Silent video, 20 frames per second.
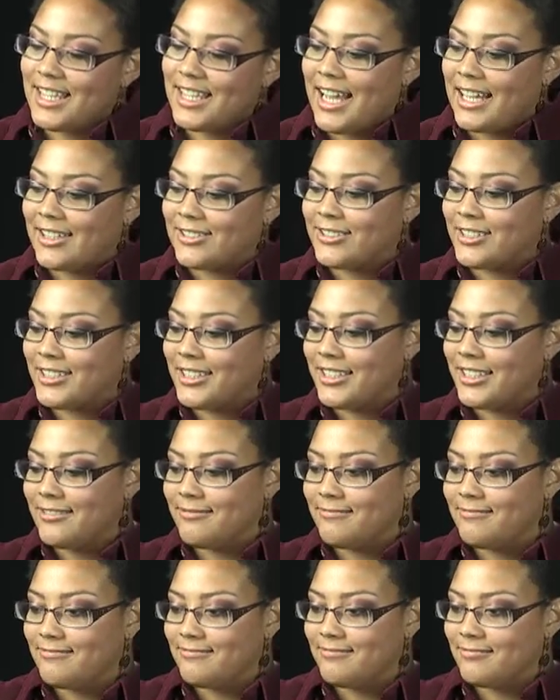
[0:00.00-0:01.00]
actually
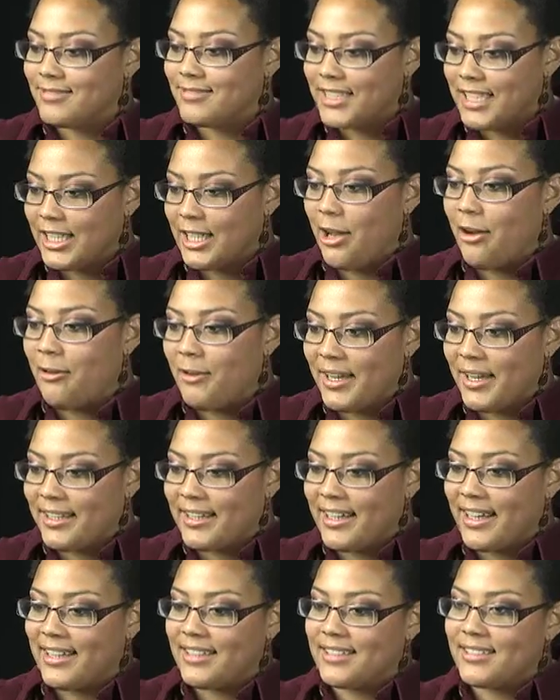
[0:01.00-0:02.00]

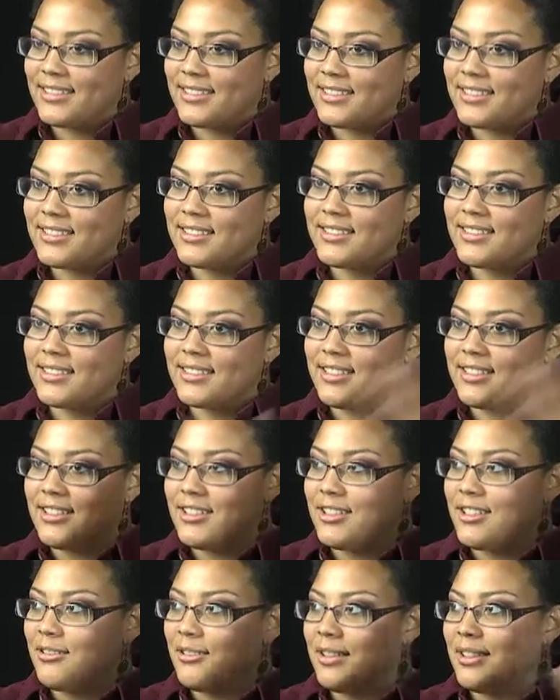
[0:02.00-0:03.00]
going and
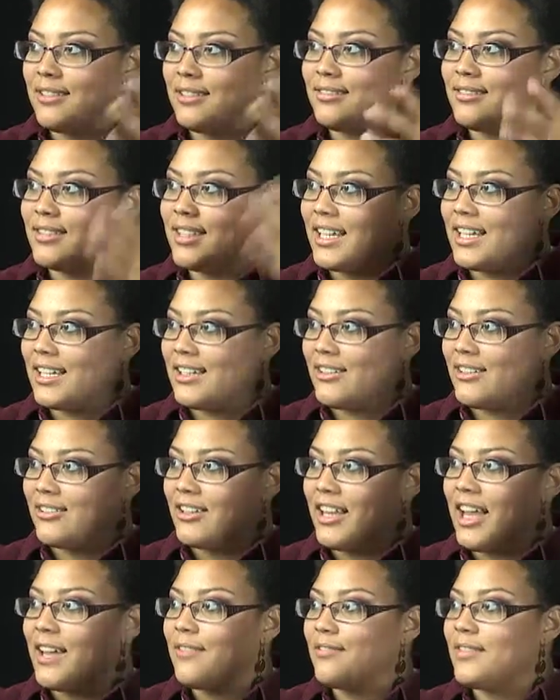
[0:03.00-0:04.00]
getting your
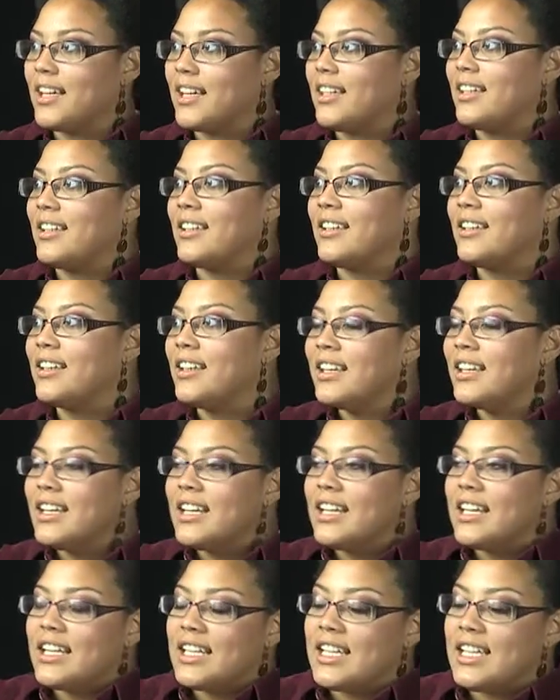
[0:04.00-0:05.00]
life done. And
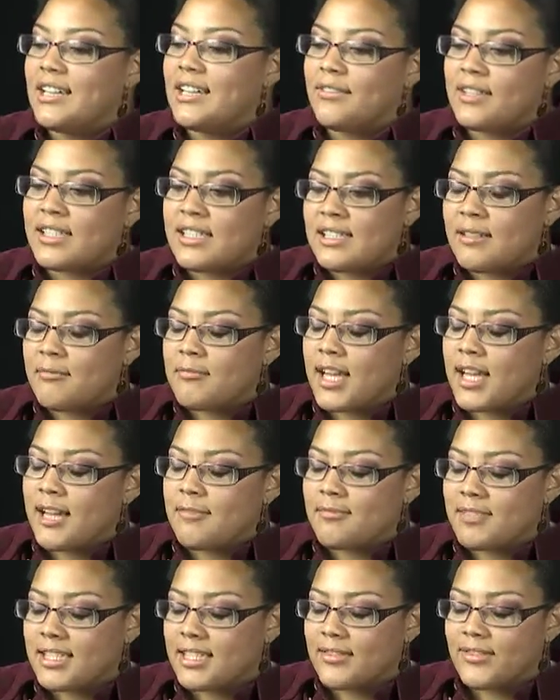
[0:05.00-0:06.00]
he
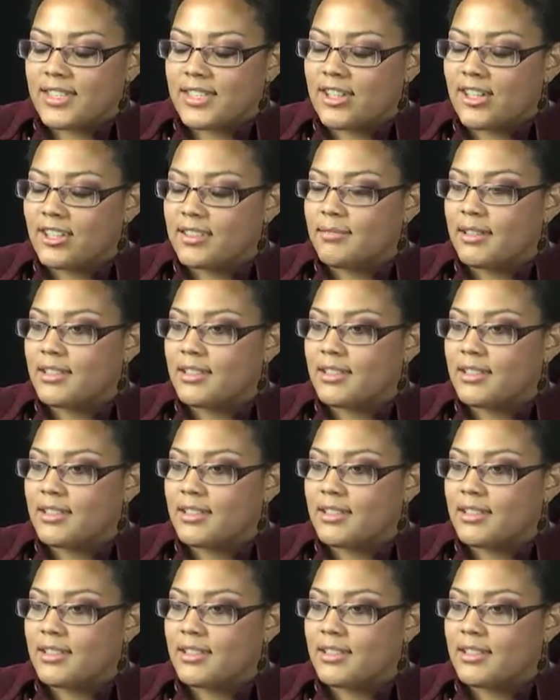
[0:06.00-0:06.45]
sometimes talks